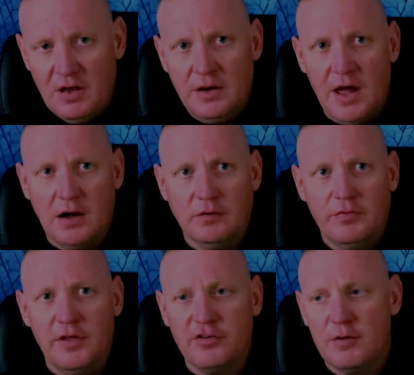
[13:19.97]
Now,
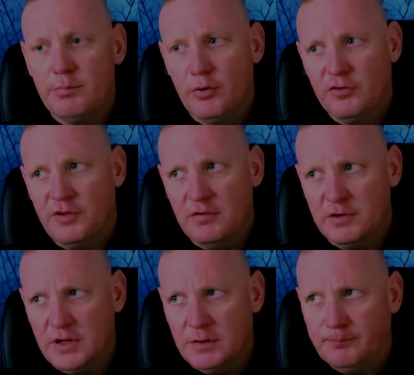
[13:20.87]
this
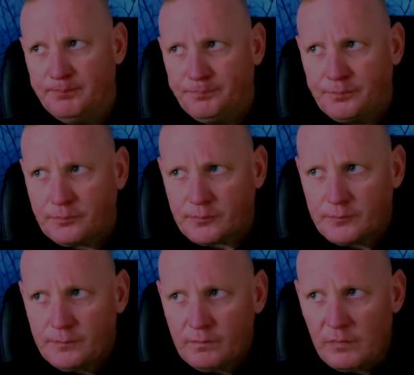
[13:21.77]
impulsivity
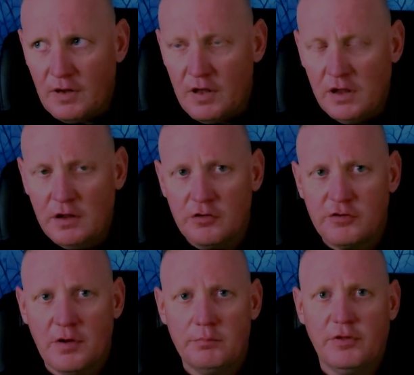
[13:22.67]
is
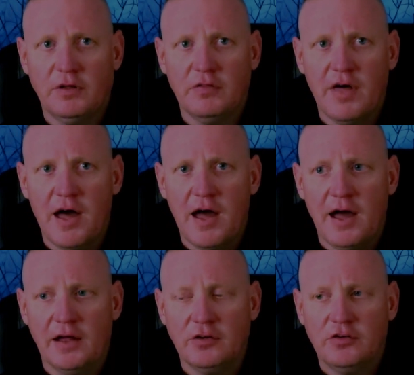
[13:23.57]
something
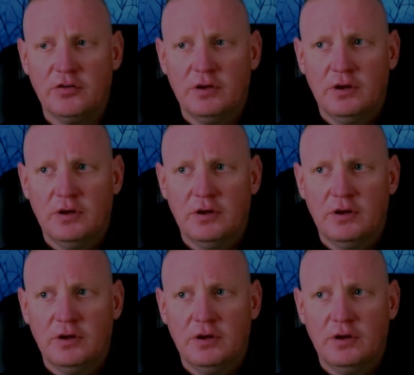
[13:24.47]
that